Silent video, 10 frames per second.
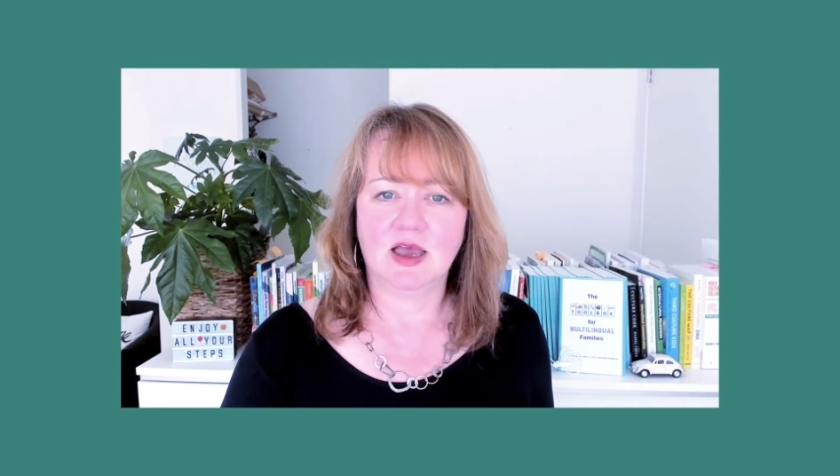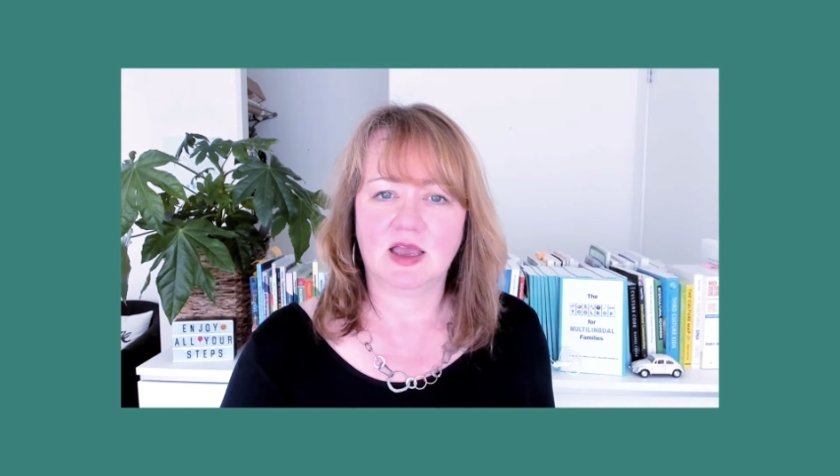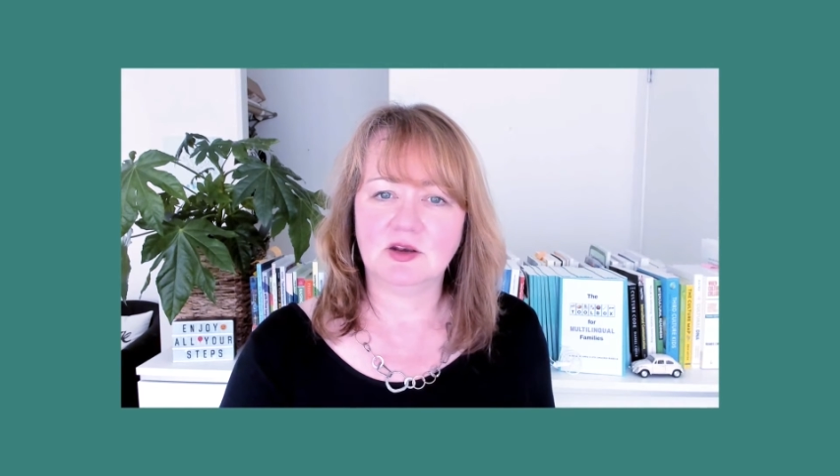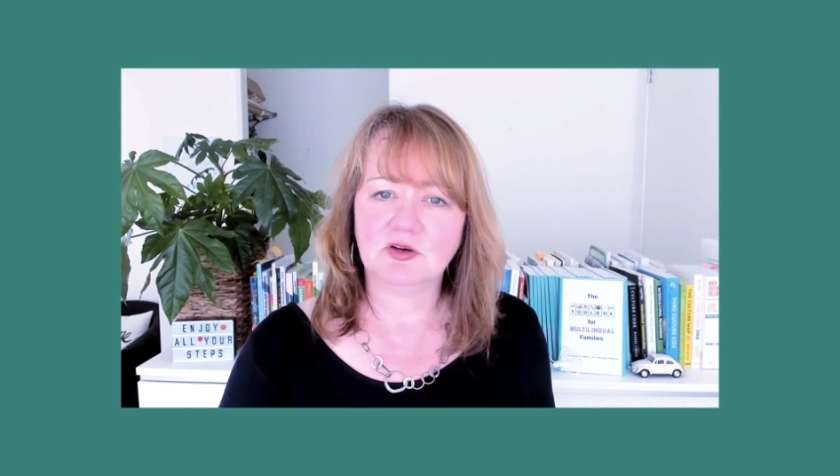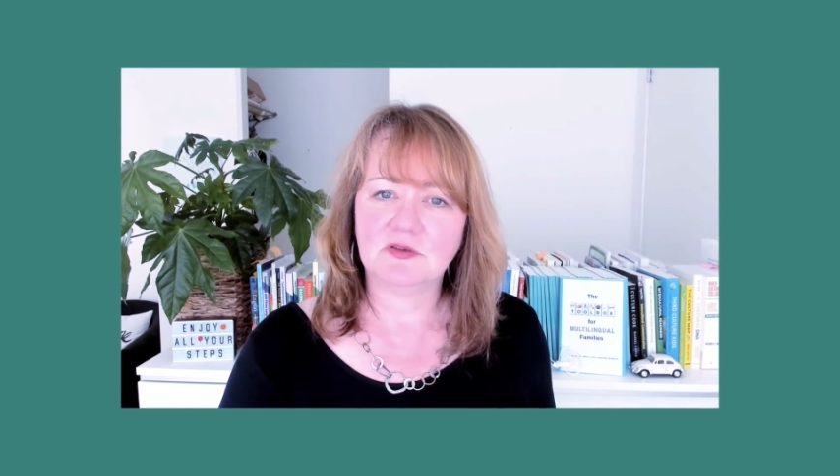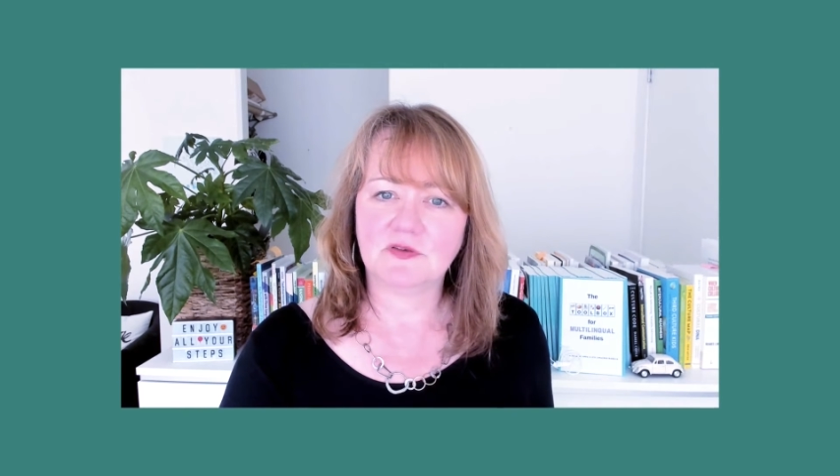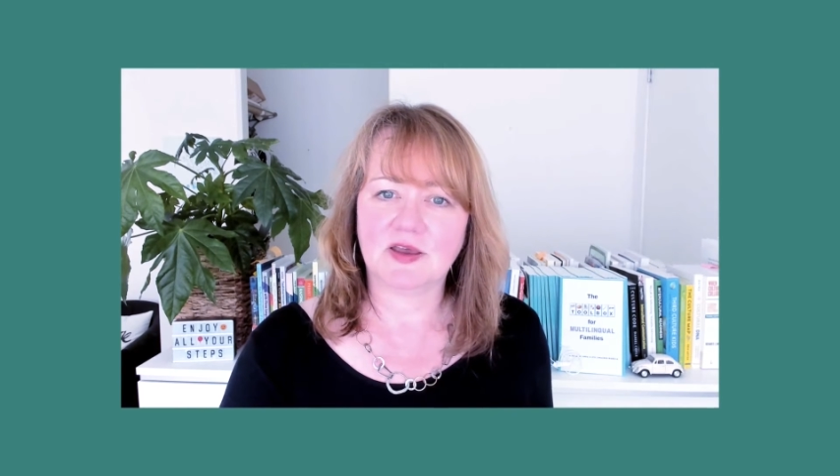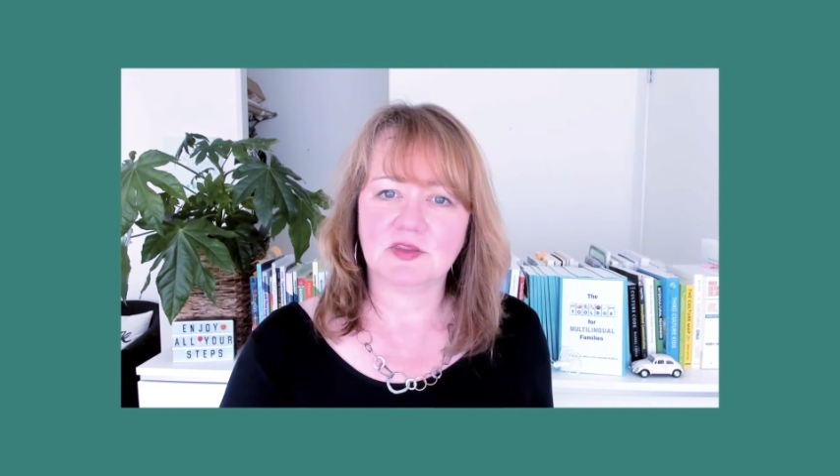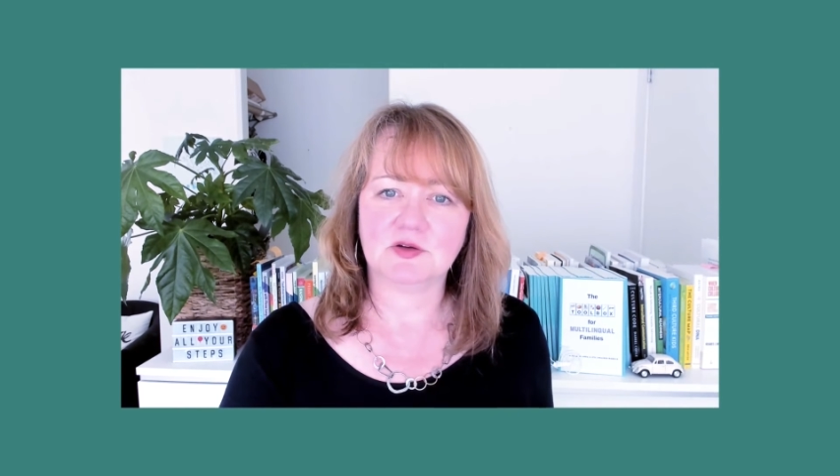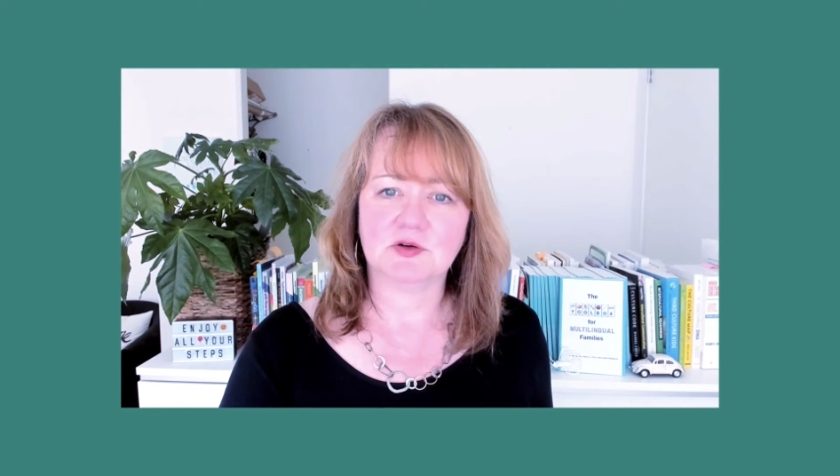I know a
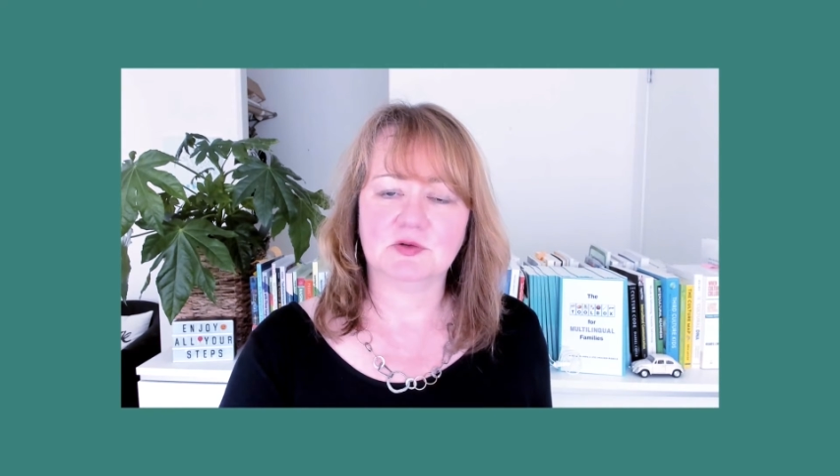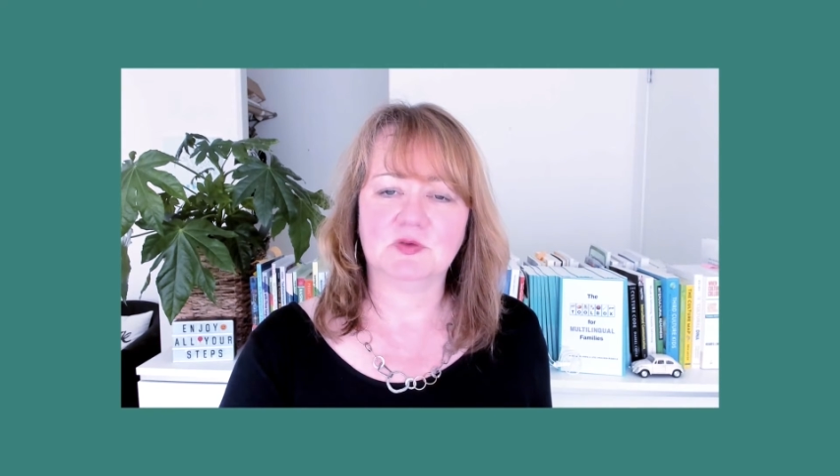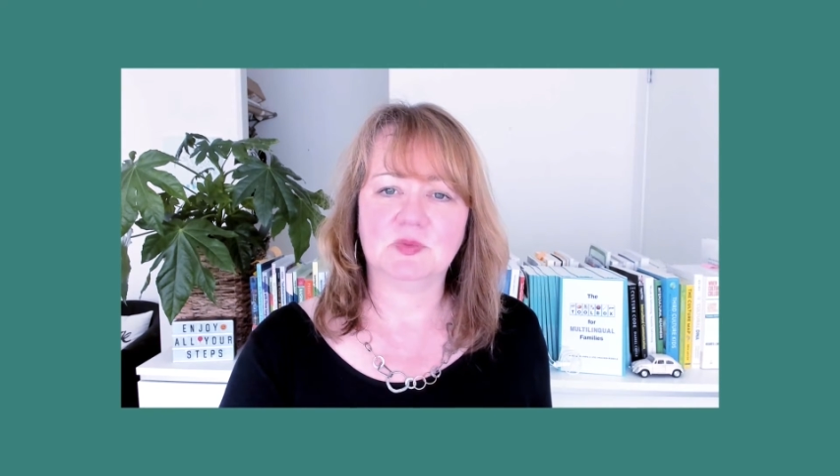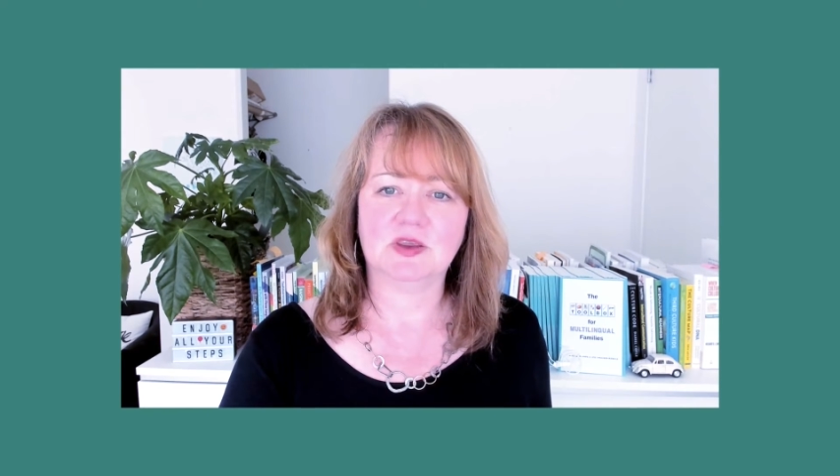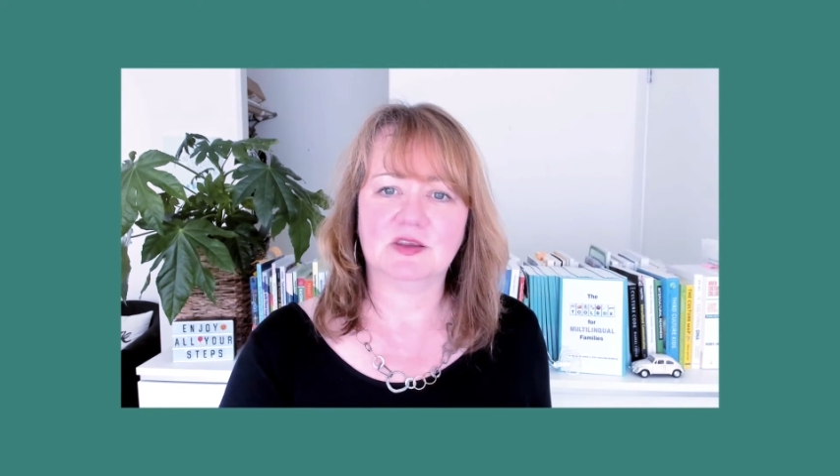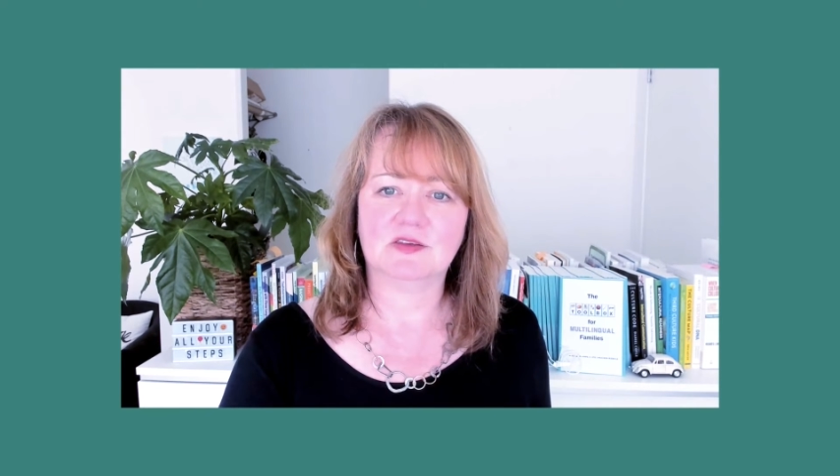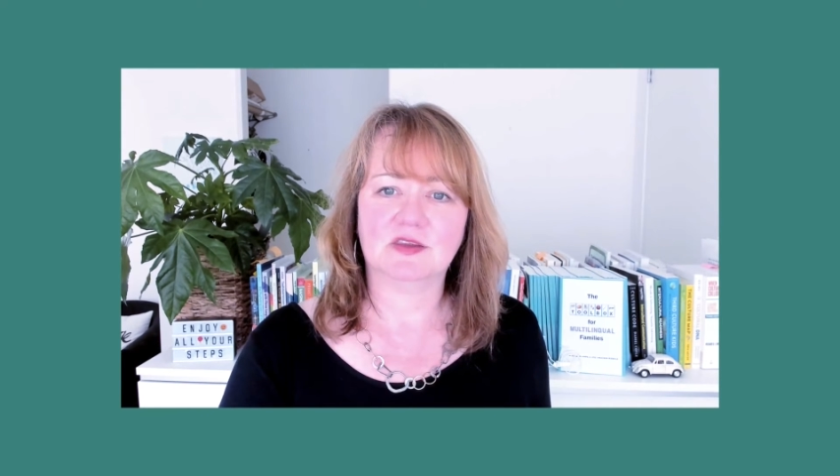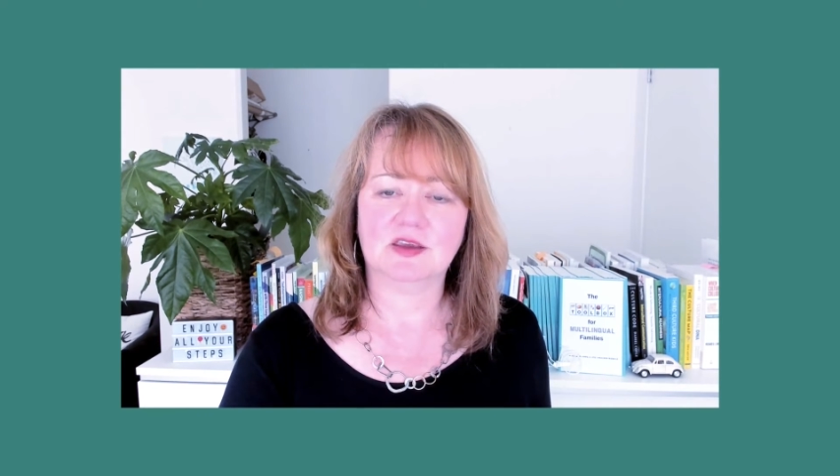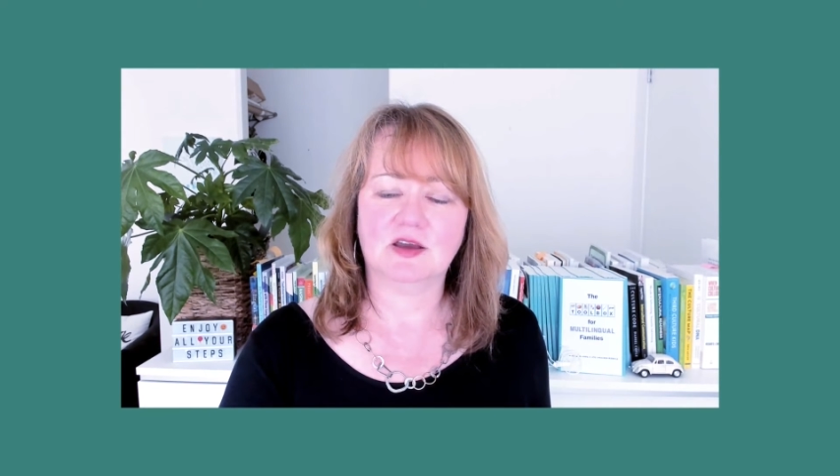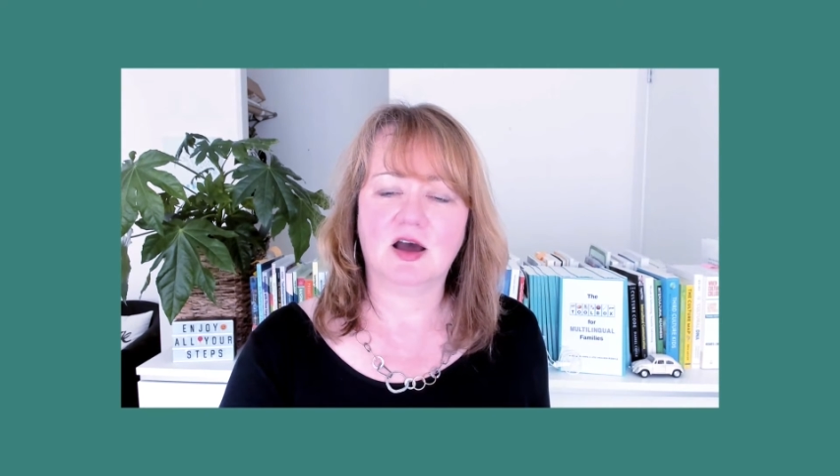father who speaks the